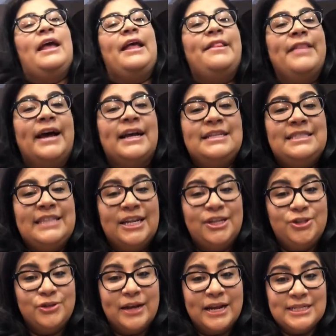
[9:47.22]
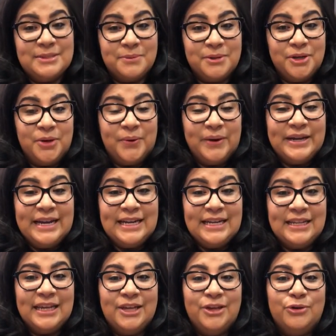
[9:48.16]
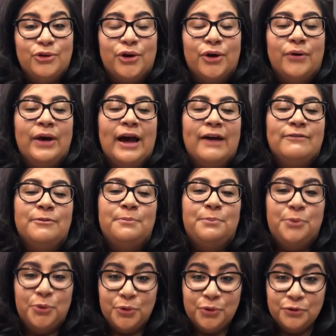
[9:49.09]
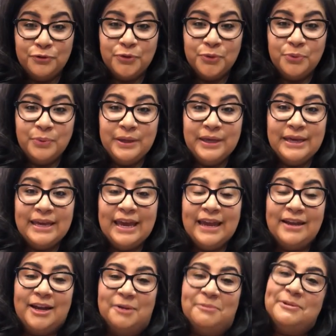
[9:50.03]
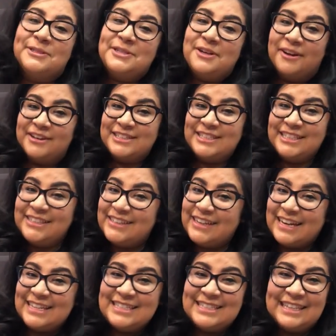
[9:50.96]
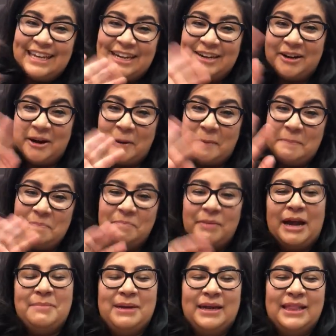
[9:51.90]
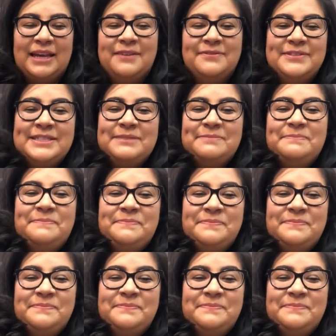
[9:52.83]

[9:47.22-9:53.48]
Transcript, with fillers: And that said, you guys, I'm gonna go ahead and let you go. Have a beautiful week and I will talk to you guys later. Bye, my loves.